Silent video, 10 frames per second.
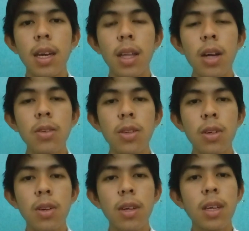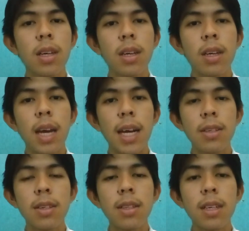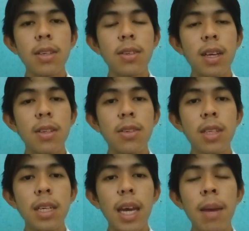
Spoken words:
And also, accent is a distinct